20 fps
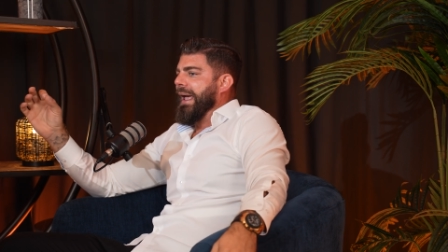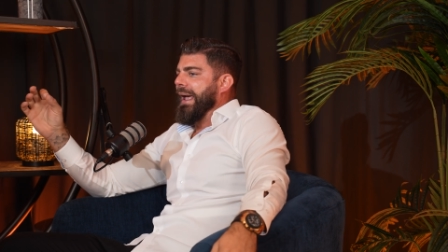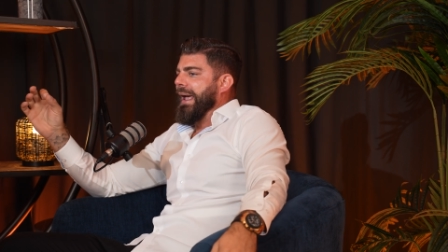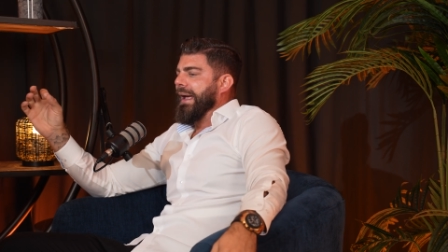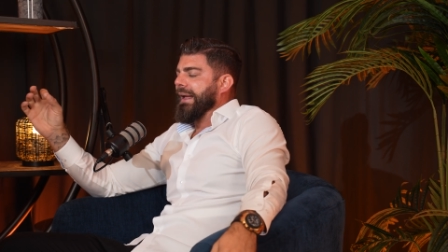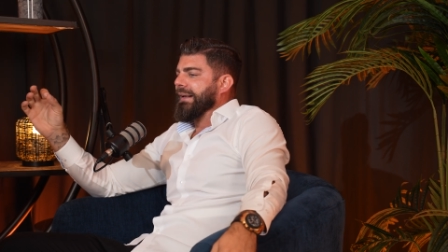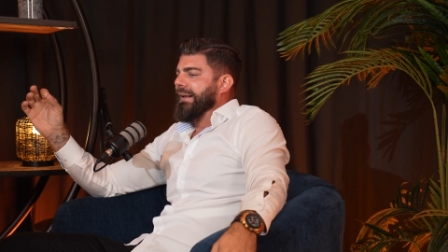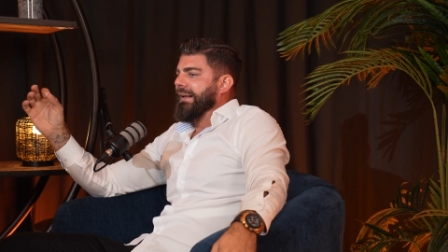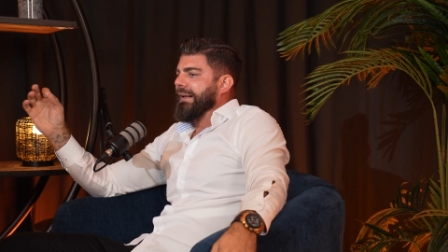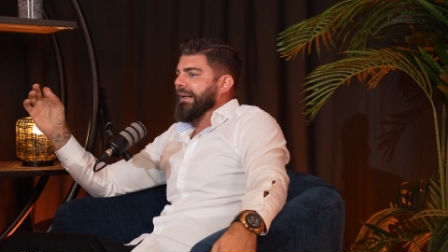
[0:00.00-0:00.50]

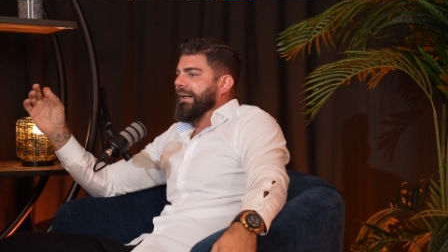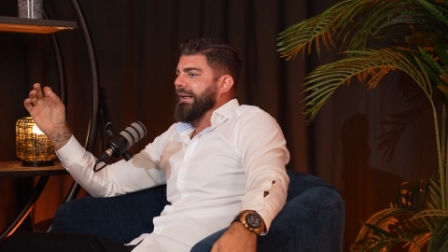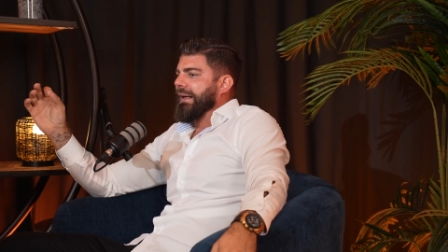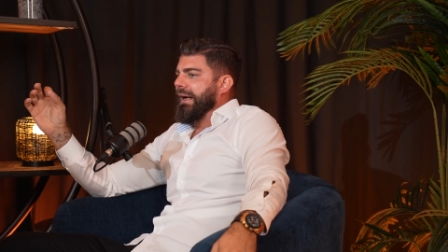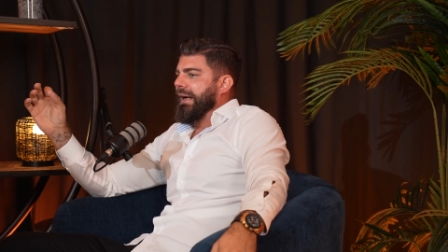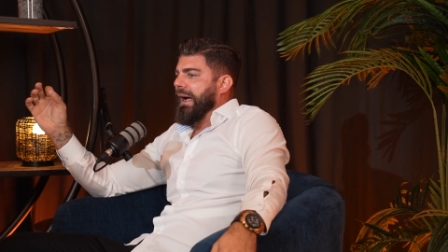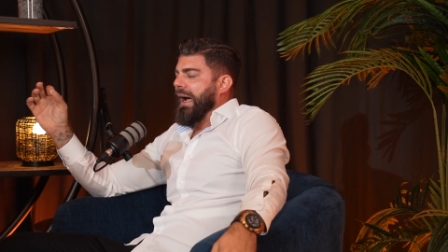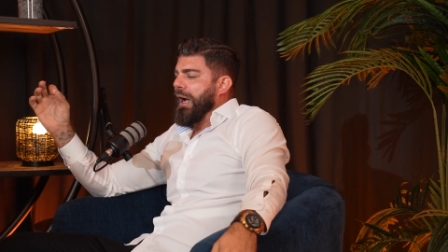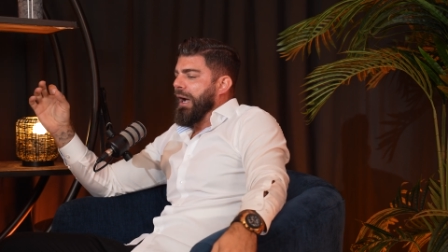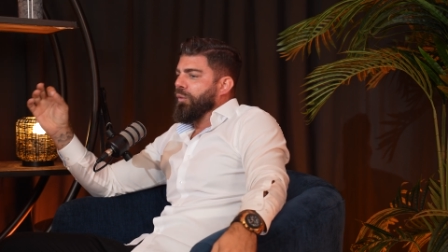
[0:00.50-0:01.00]
And
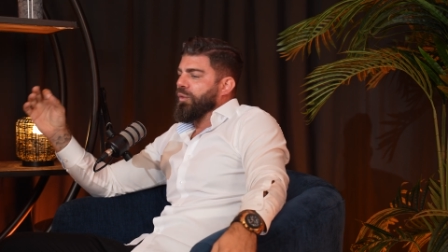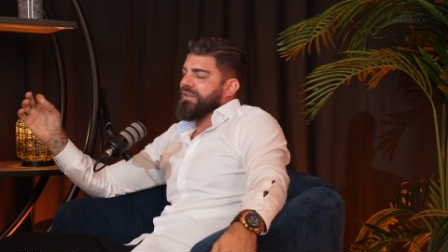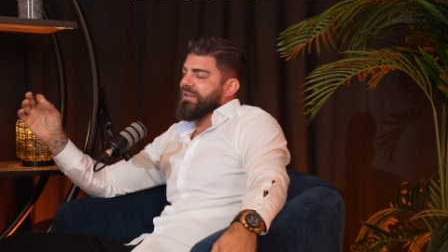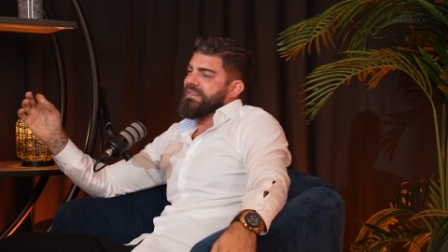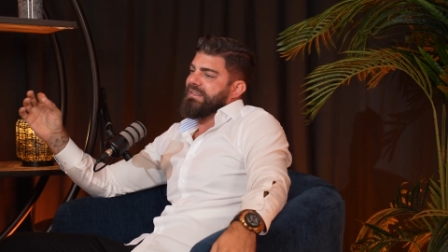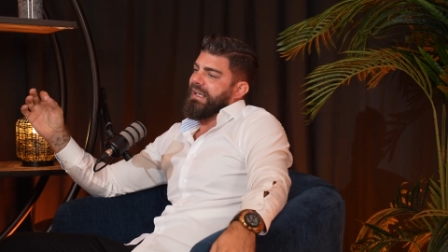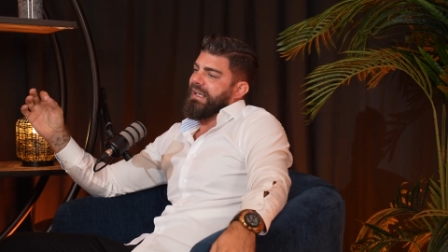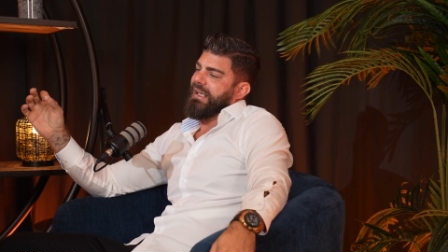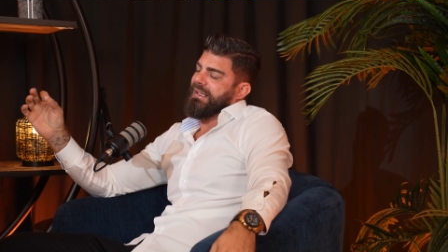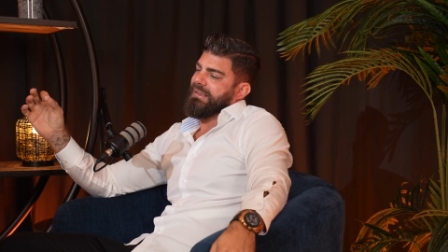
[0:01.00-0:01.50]
I would
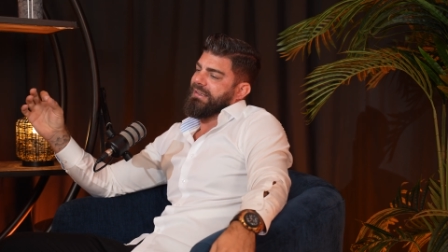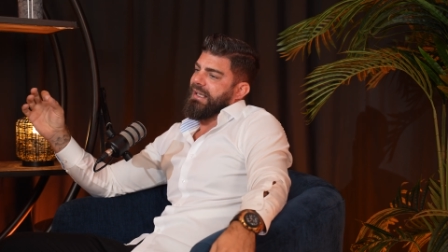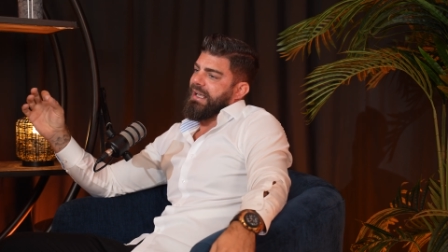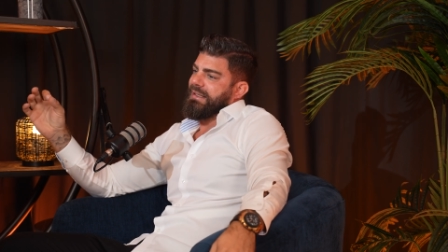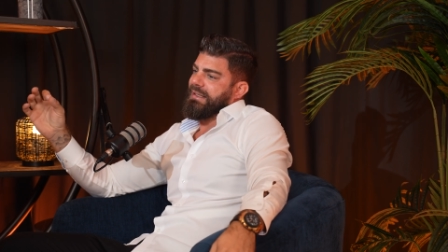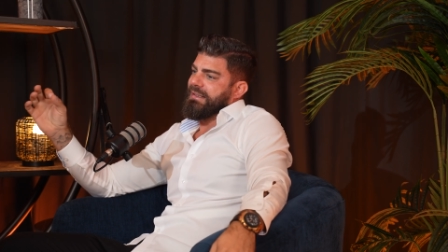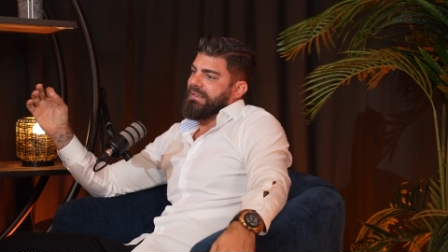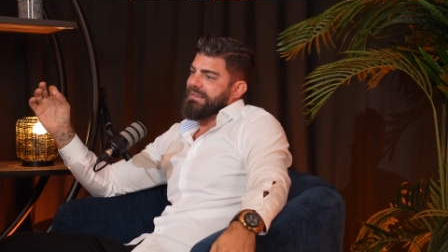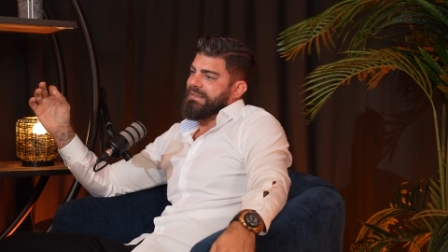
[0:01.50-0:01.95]
say that